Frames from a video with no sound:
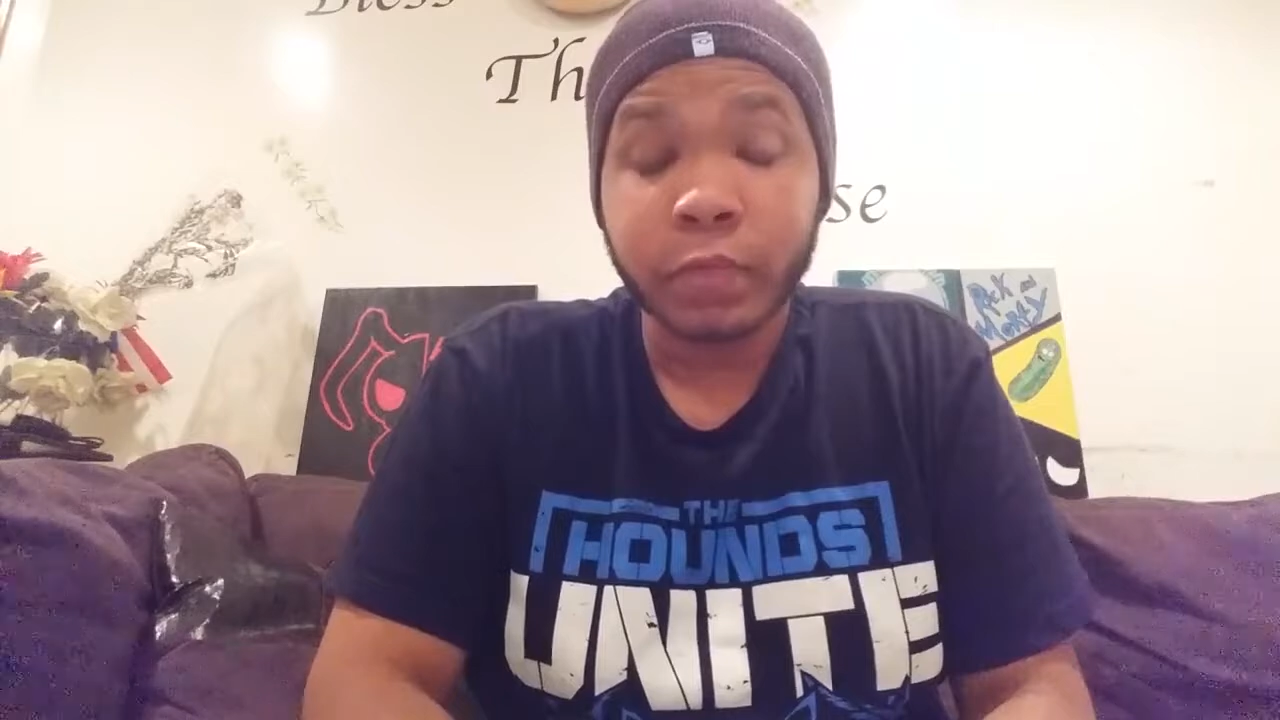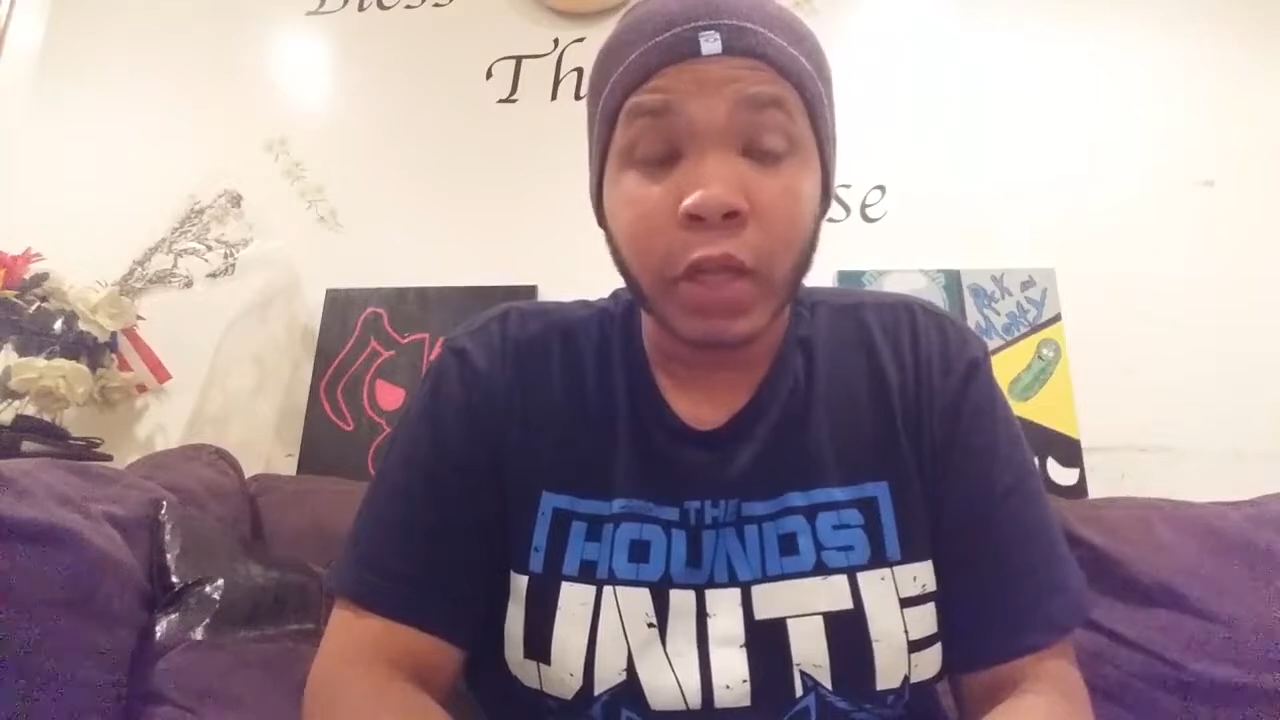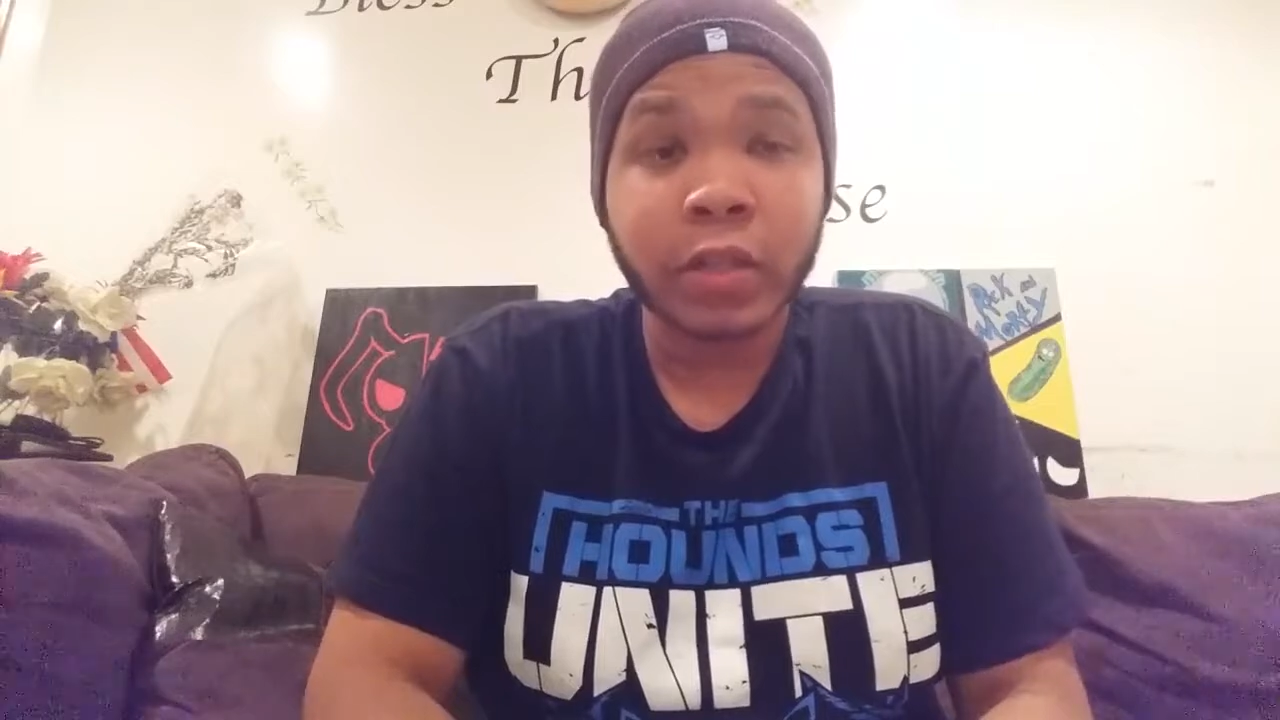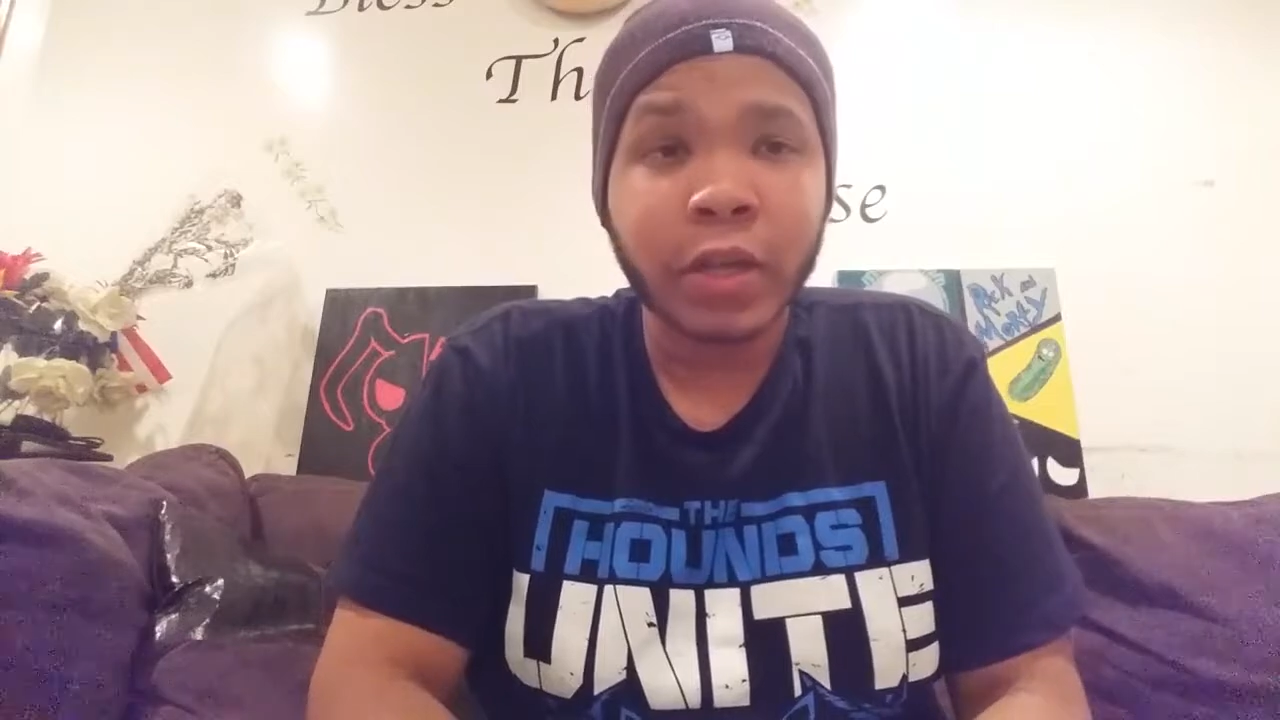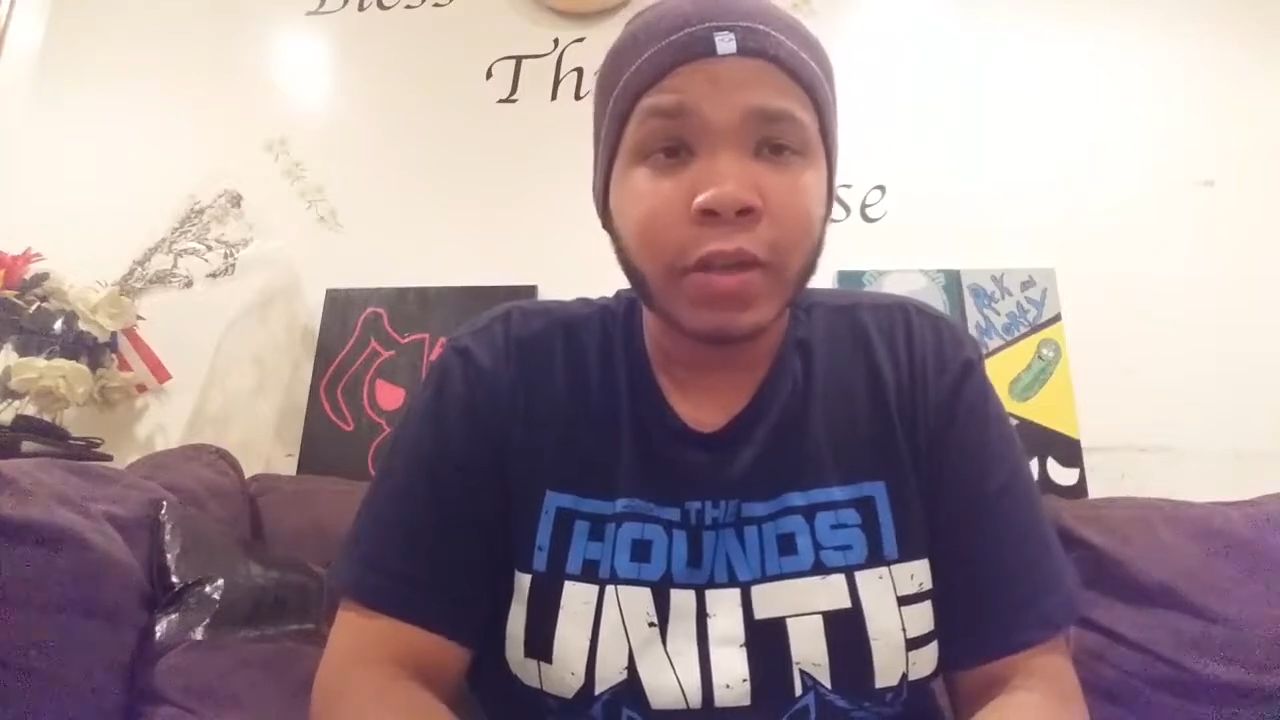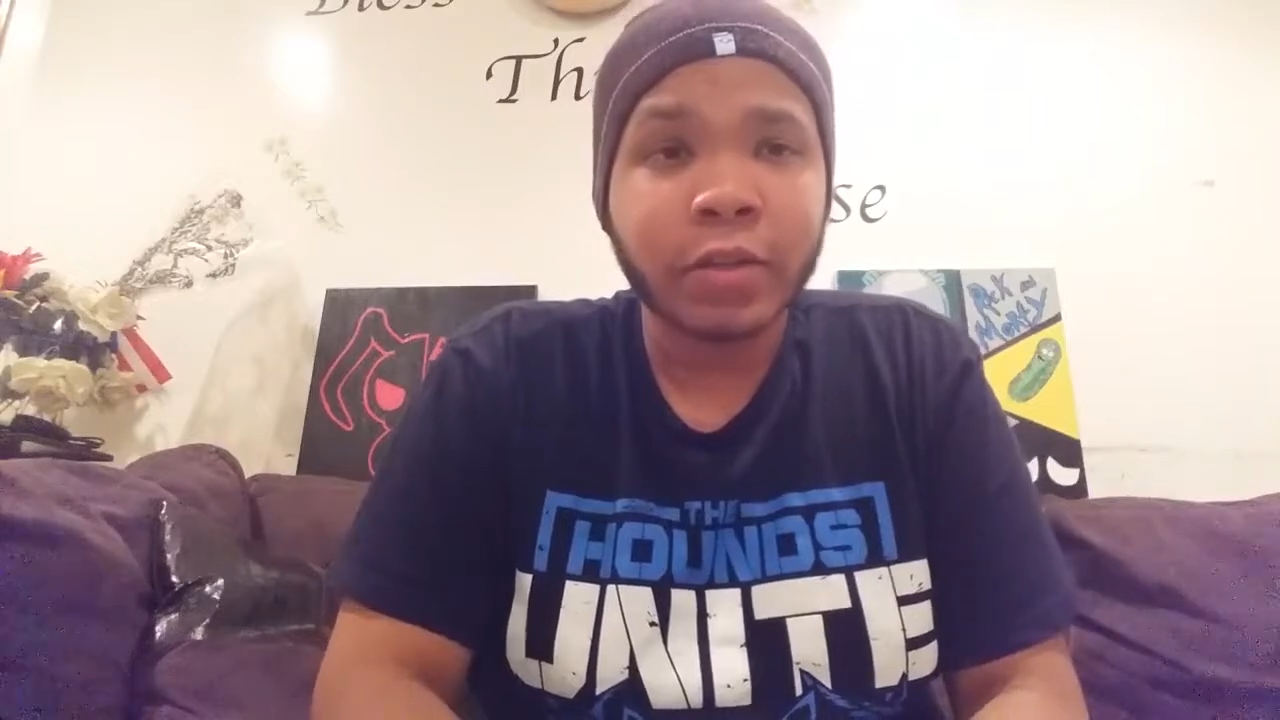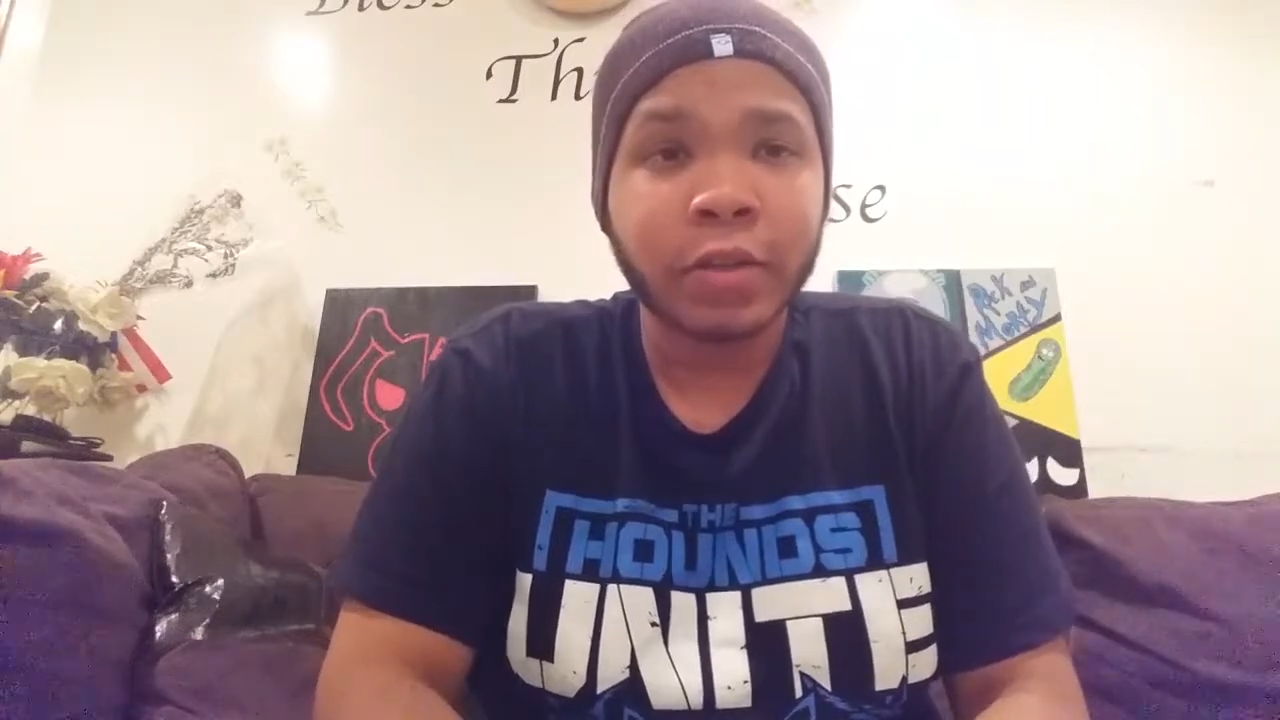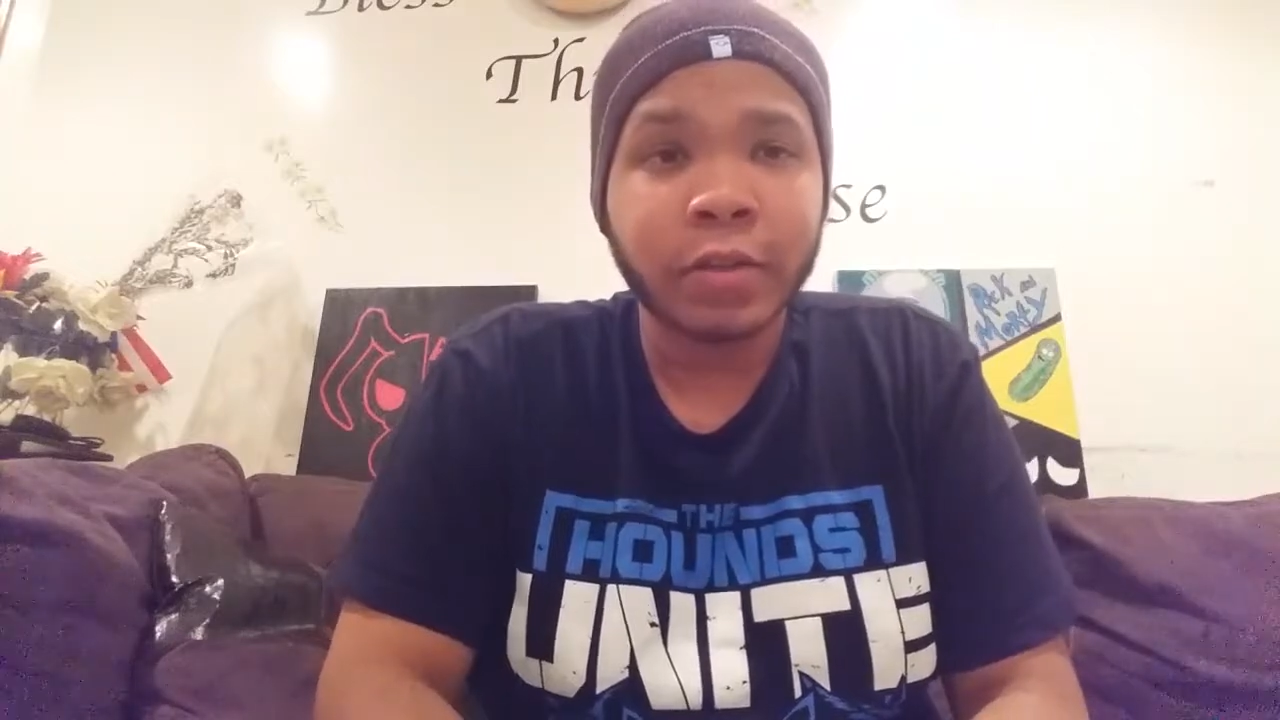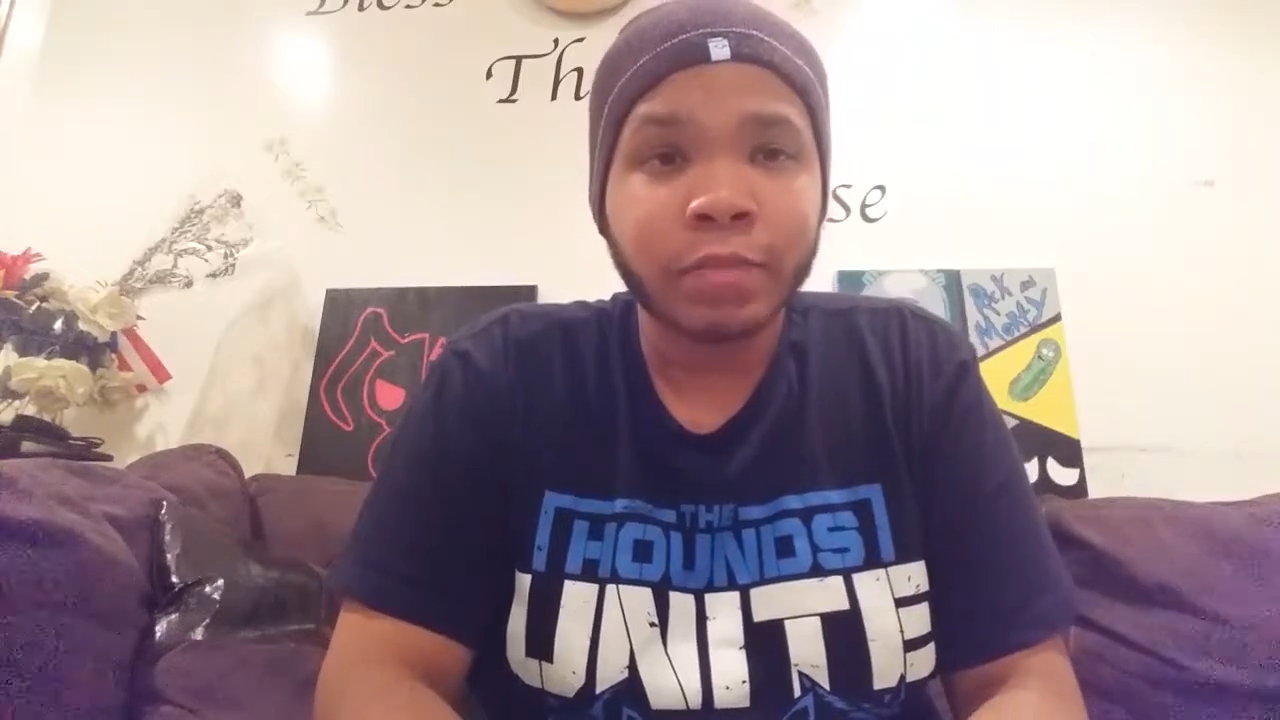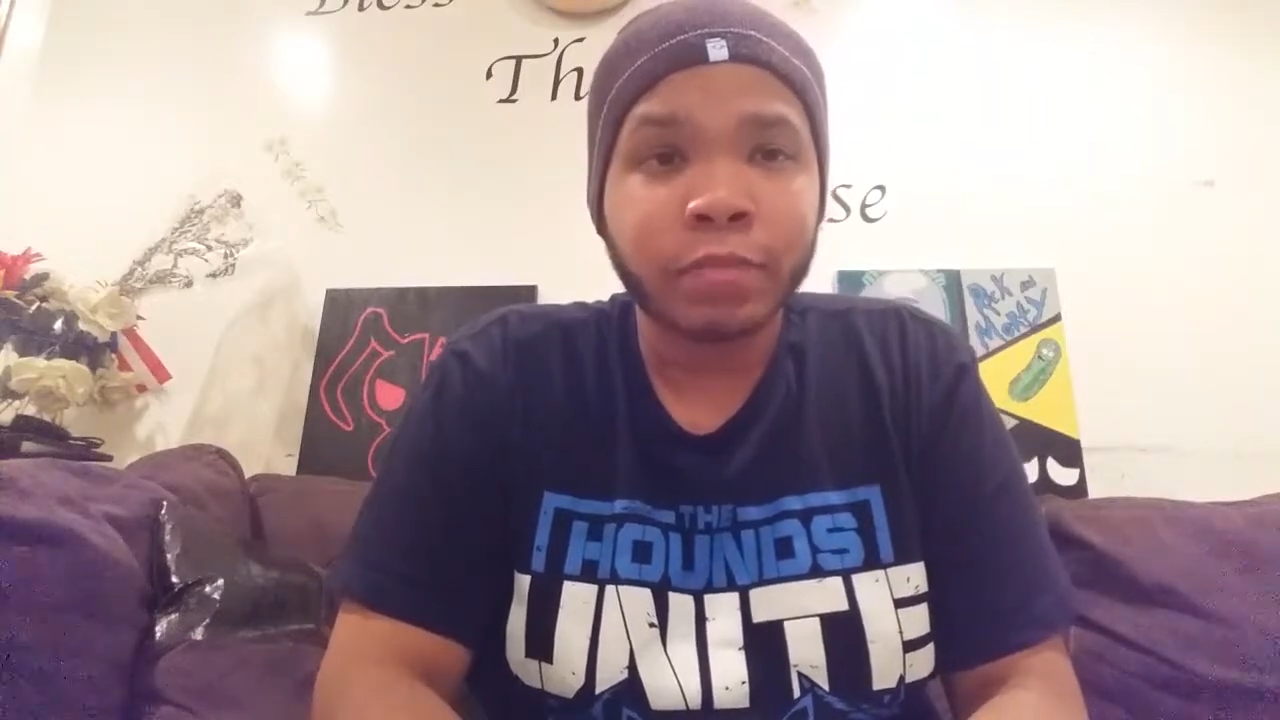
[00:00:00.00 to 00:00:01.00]
they decided
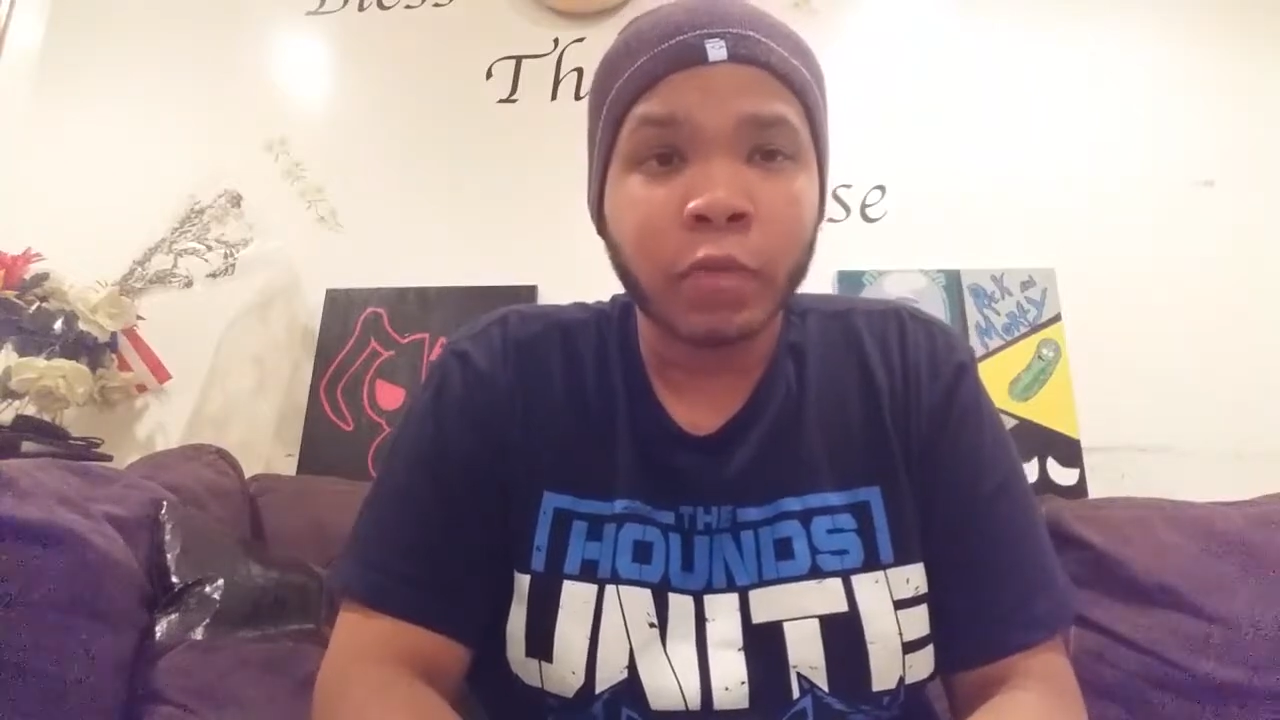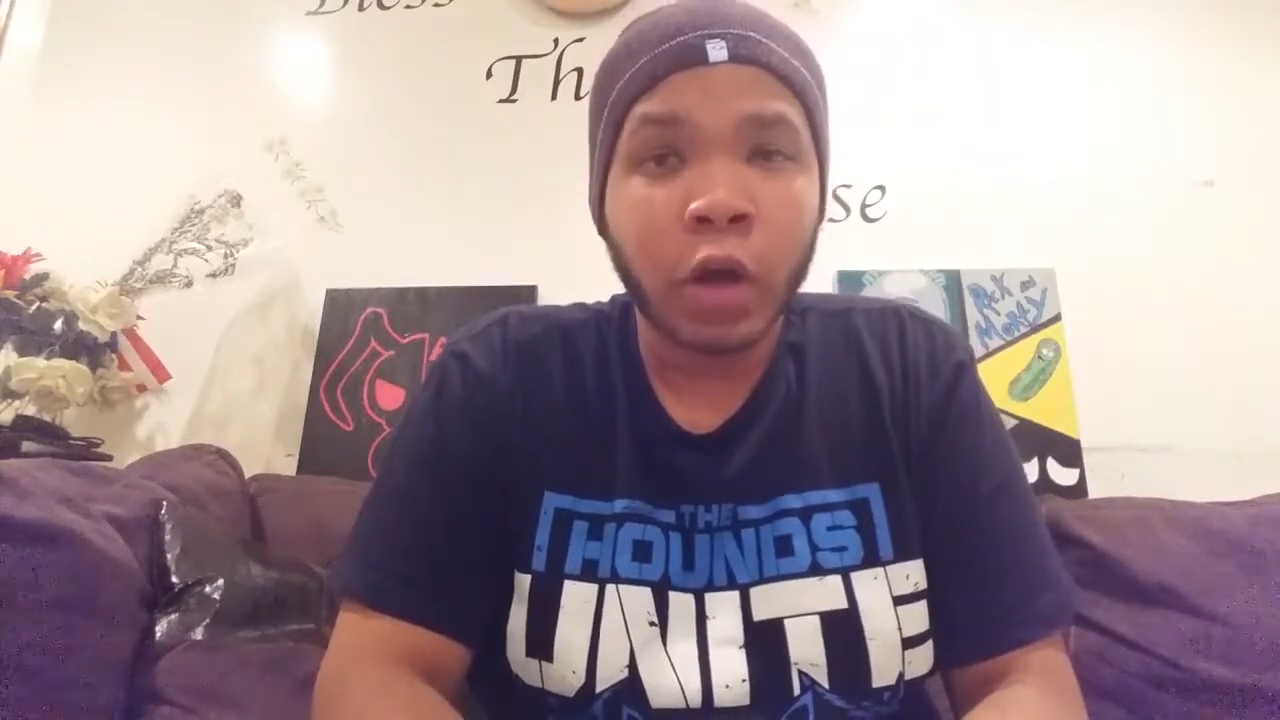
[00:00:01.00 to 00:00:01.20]
to,